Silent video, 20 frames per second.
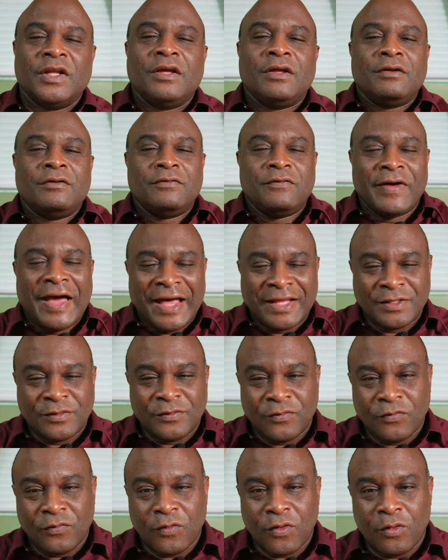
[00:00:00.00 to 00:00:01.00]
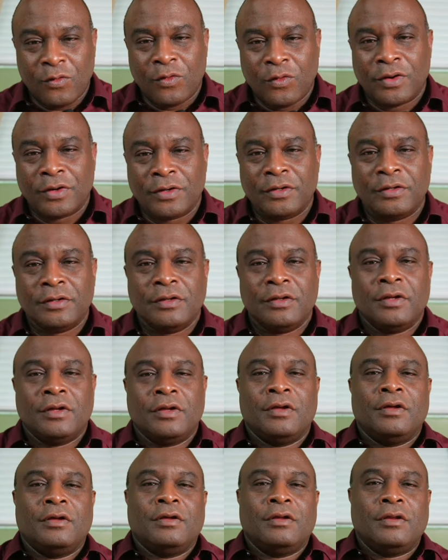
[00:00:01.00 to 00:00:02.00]
Fast forward,
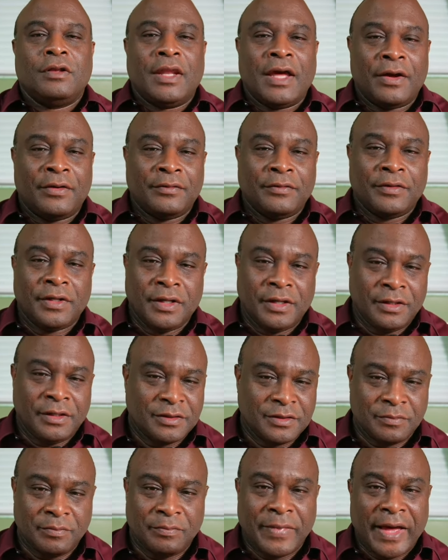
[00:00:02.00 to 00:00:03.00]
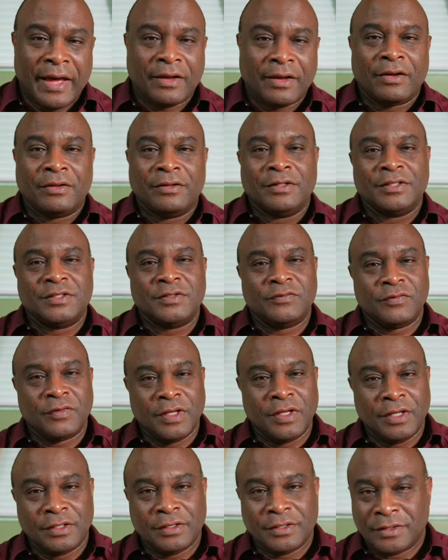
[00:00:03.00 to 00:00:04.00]
now he's back on his
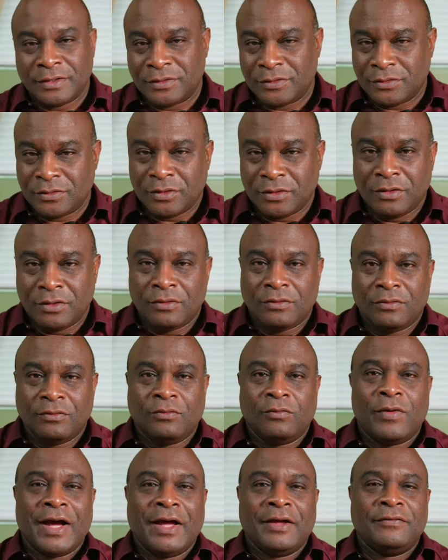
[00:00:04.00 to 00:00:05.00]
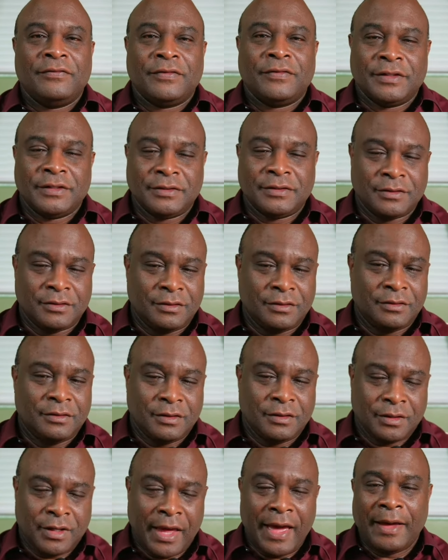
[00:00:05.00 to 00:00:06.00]
feet, his wife is
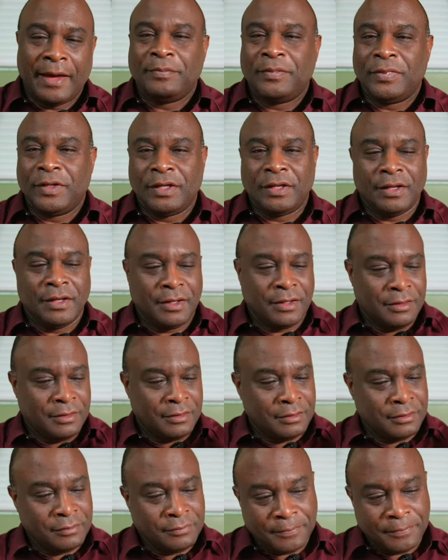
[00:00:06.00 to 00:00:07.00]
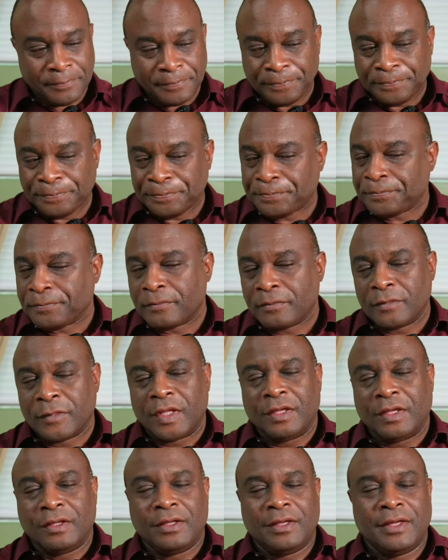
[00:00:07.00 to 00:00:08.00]
happy and
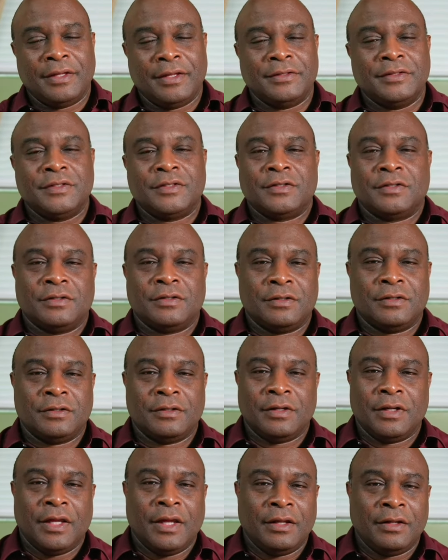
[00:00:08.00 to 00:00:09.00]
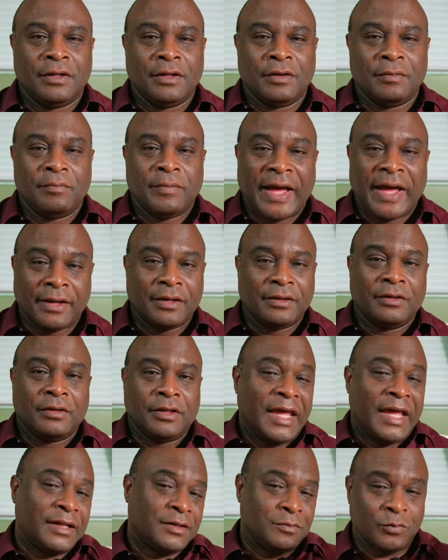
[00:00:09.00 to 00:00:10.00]
kids are in their back and he
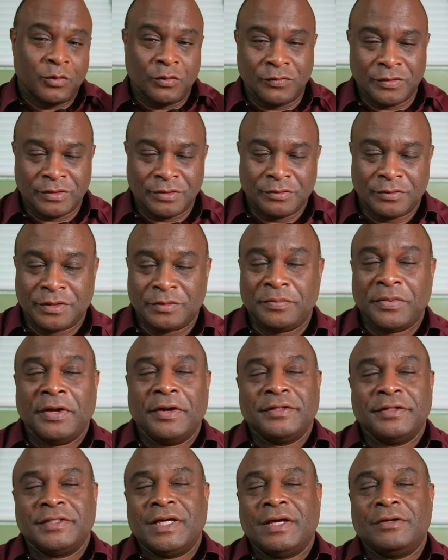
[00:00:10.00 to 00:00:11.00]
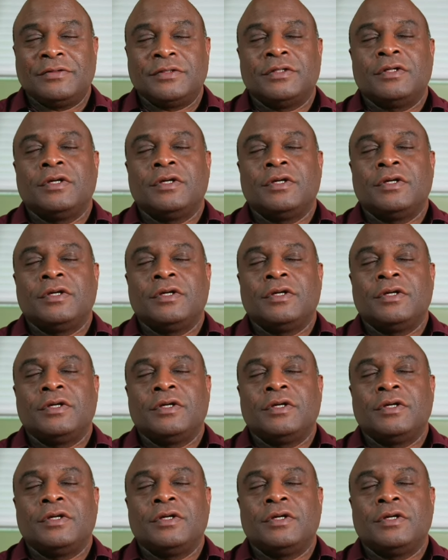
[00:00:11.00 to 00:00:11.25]
had to move into his parents' house.